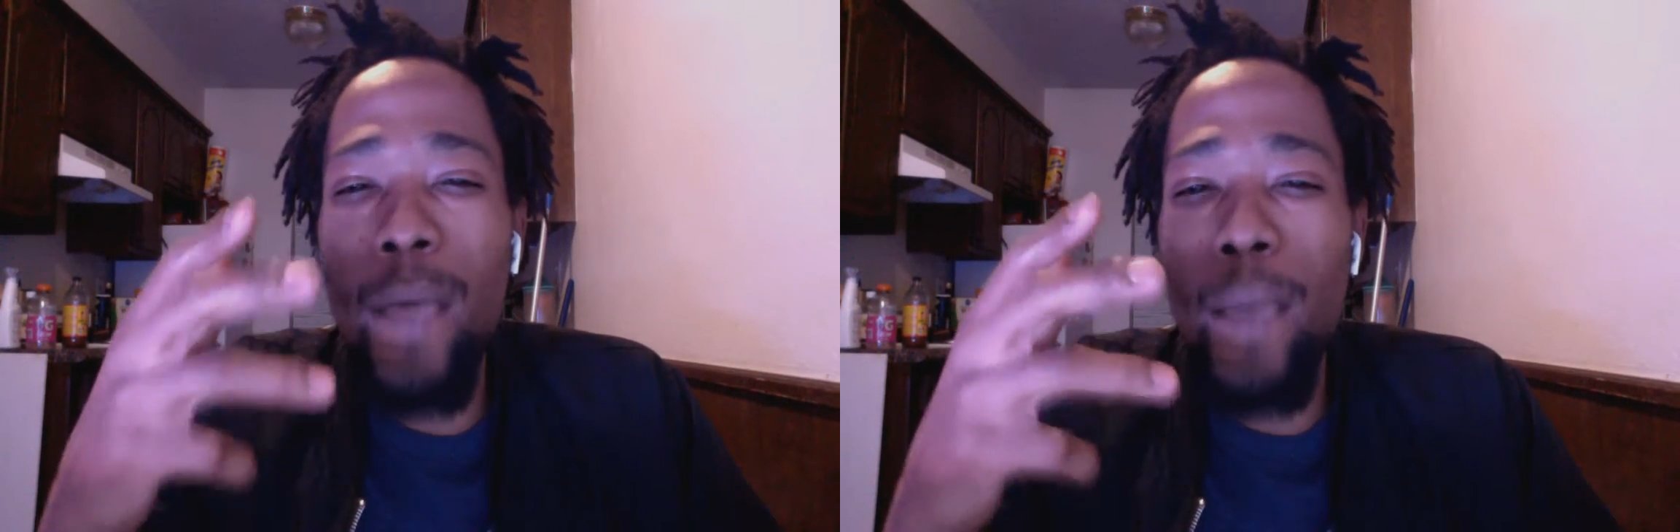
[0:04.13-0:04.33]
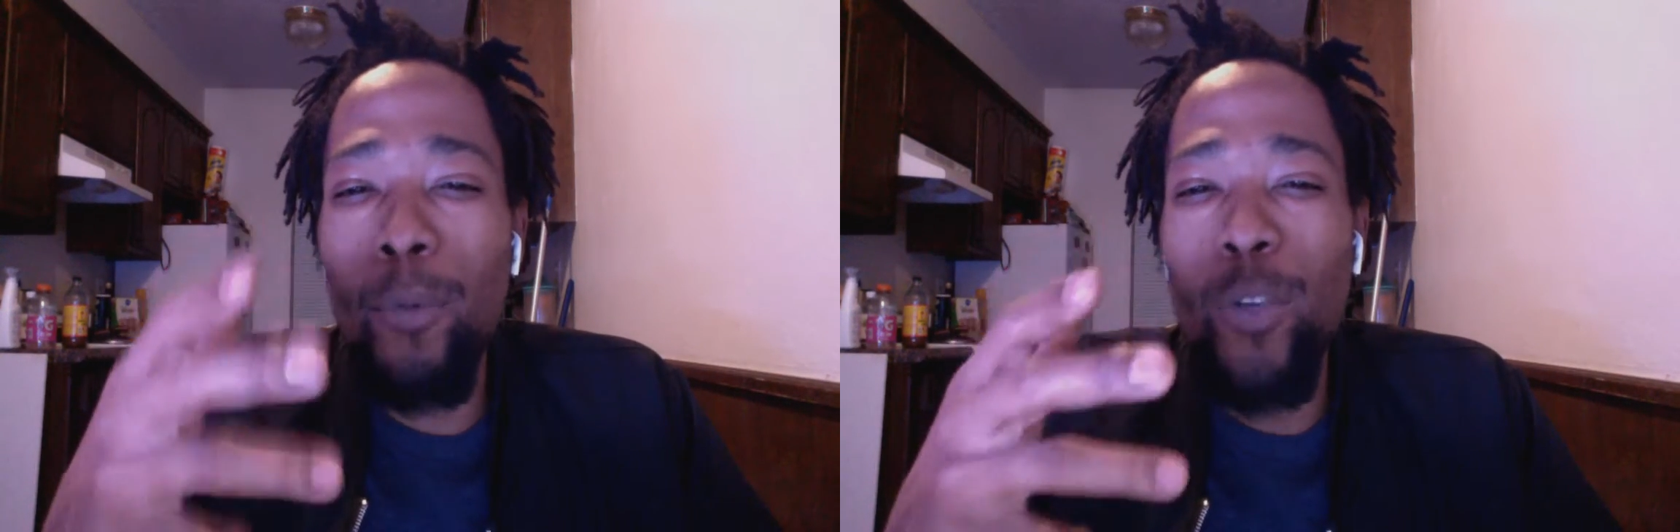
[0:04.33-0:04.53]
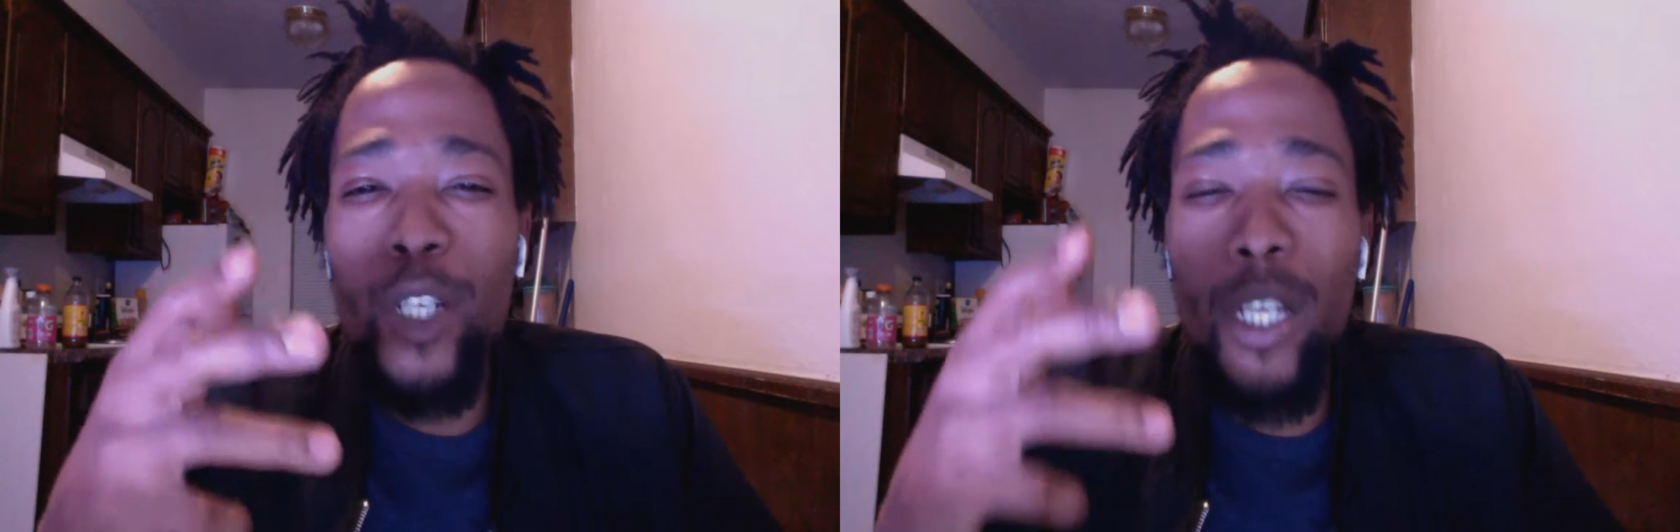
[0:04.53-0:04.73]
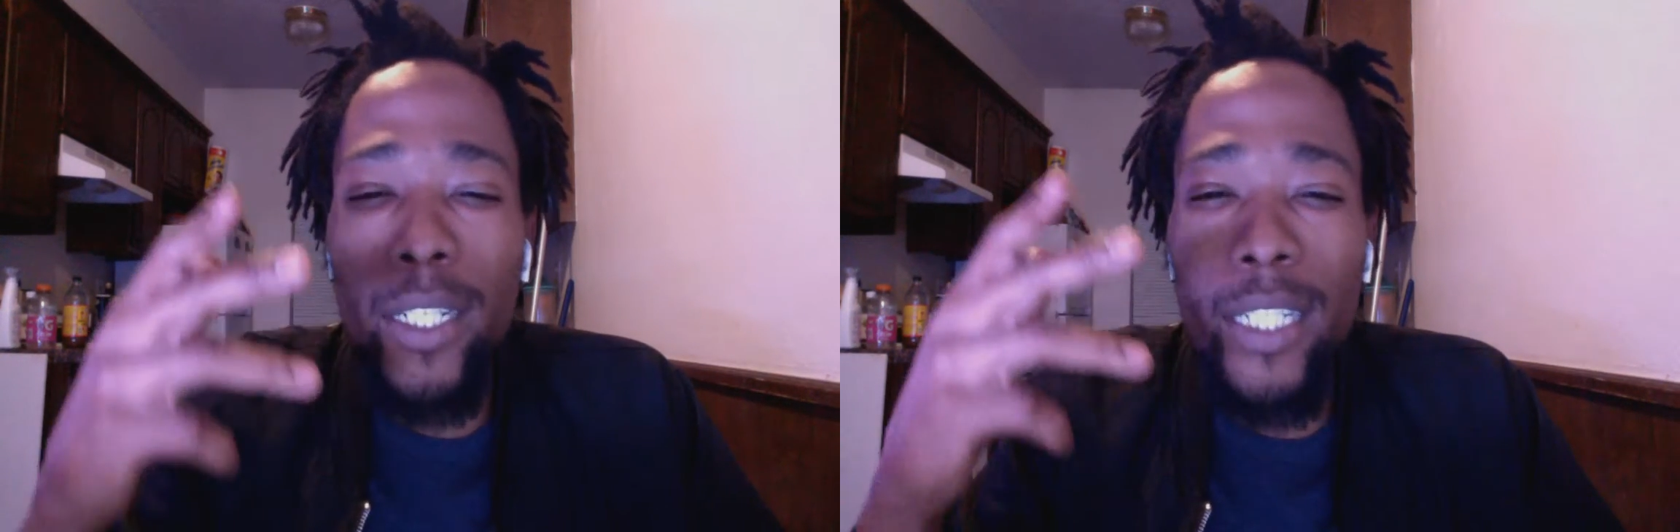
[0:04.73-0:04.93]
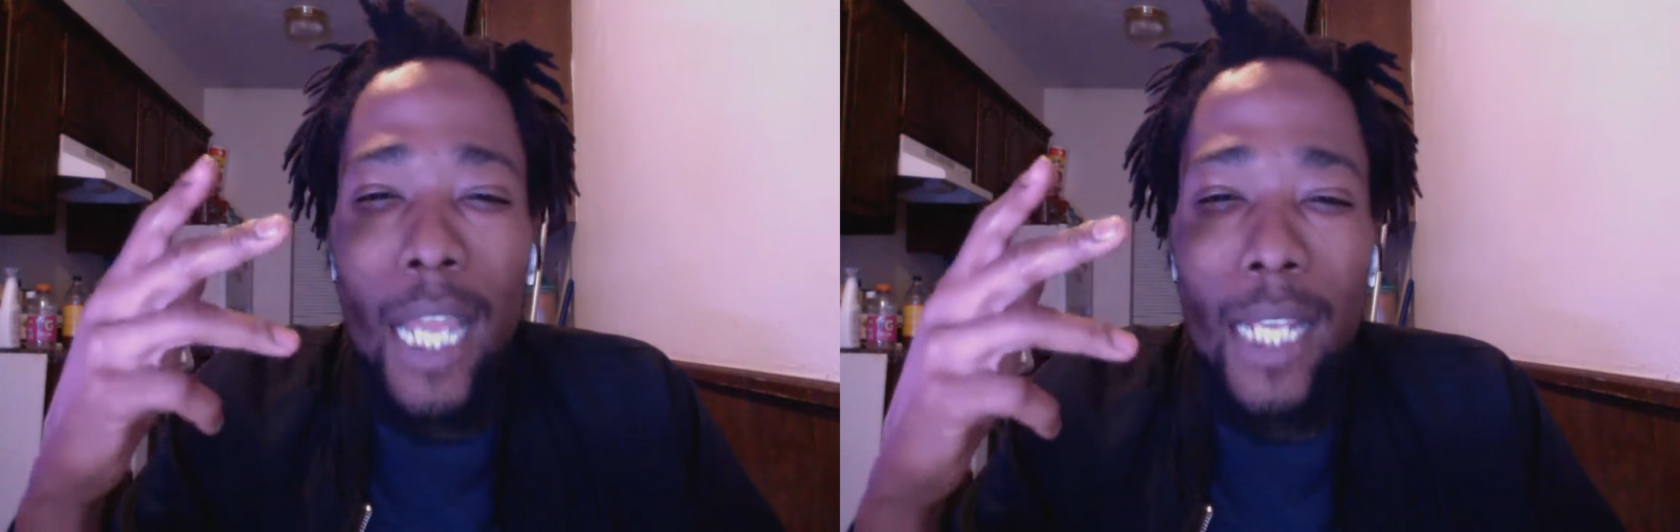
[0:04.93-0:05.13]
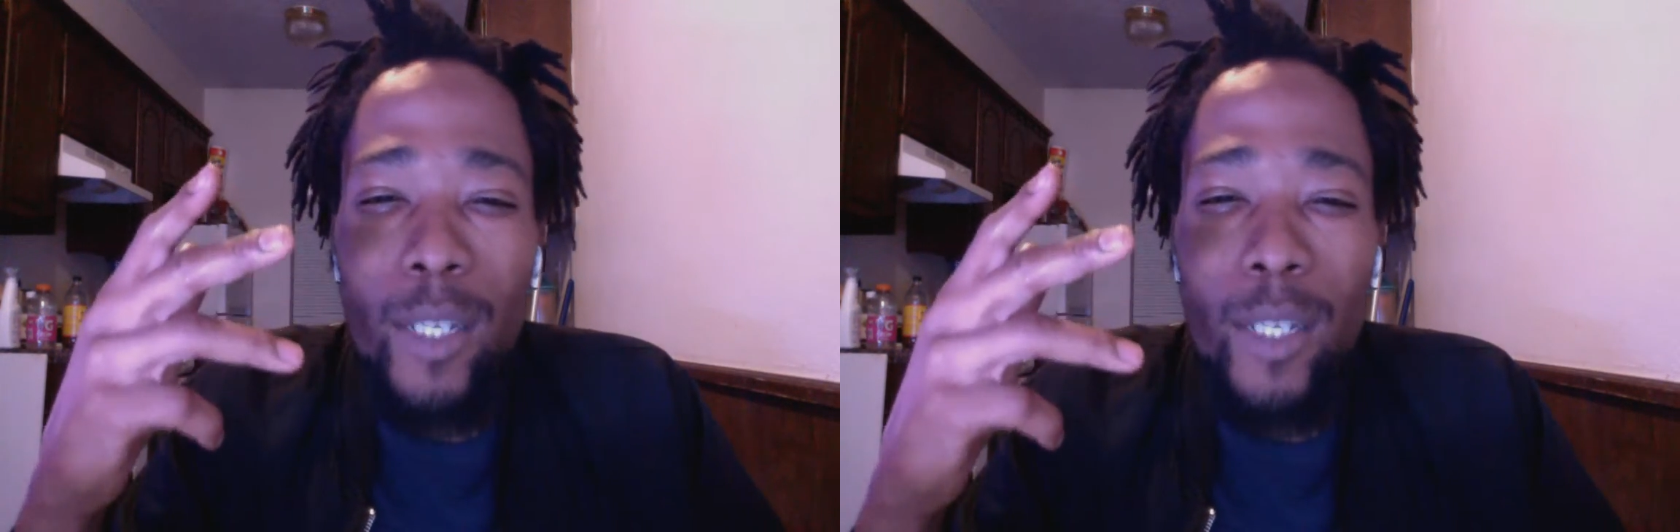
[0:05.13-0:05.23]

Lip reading: I appreciate it. Like,